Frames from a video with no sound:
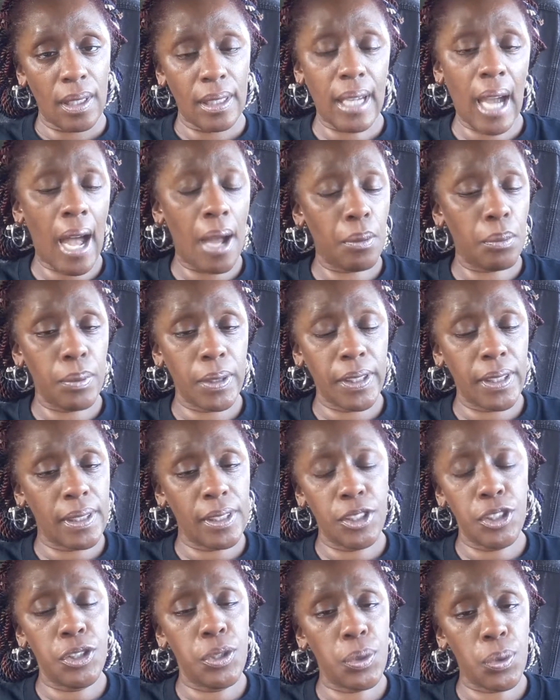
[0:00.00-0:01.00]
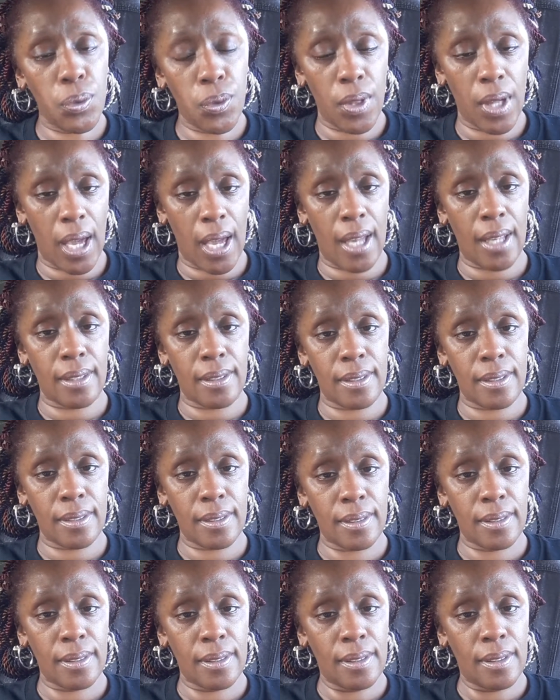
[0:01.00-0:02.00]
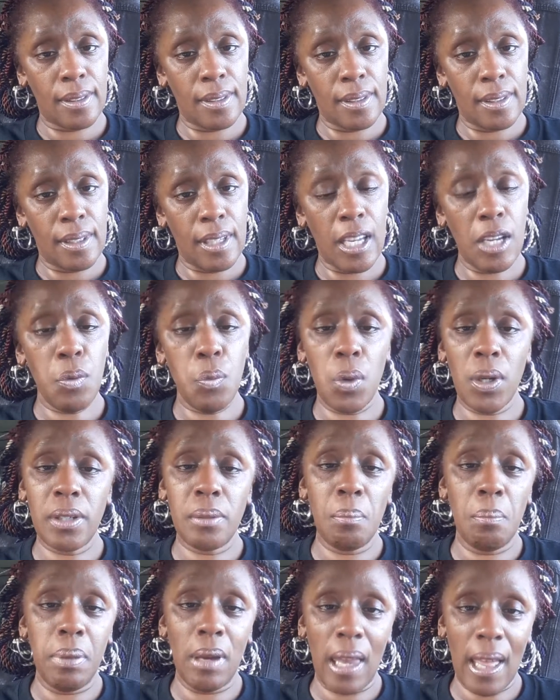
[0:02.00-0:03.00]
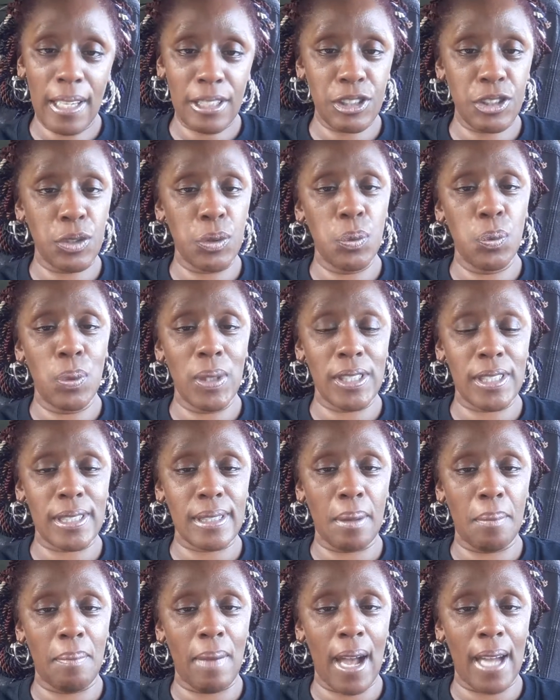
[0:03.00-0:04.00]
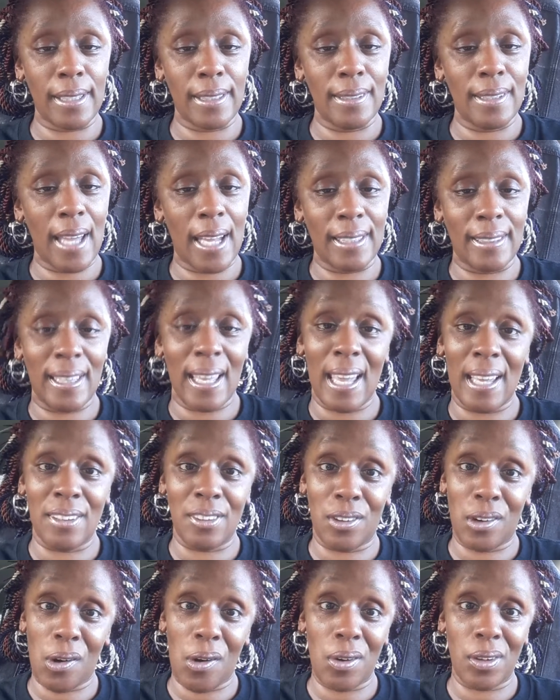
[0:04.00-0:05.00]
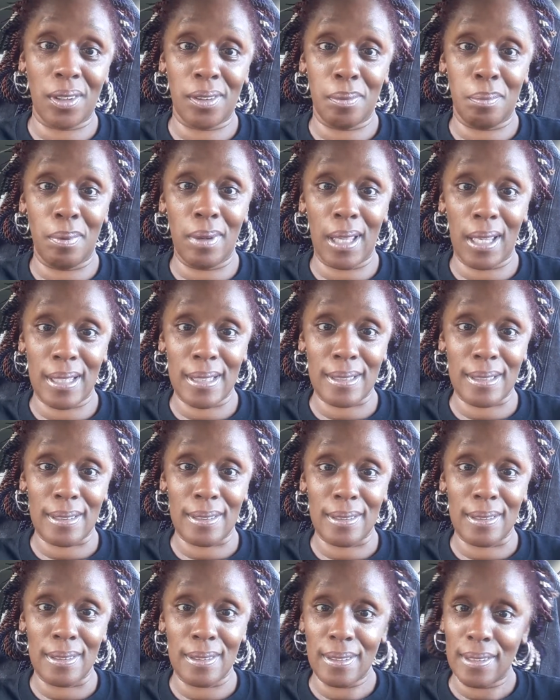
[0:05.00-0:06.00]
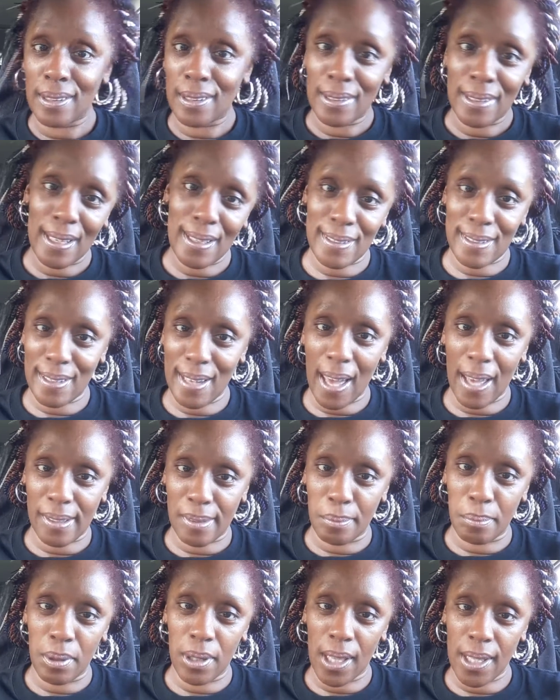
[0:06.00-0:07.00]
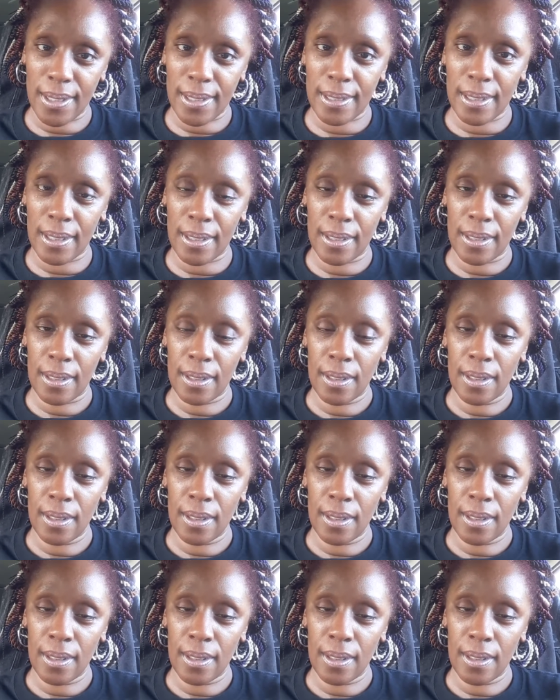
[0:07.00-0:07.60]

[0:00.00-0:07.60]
God wouldn't do that. He wouldn't bless you with somebody like that and call it a blessing. That's not a blessing.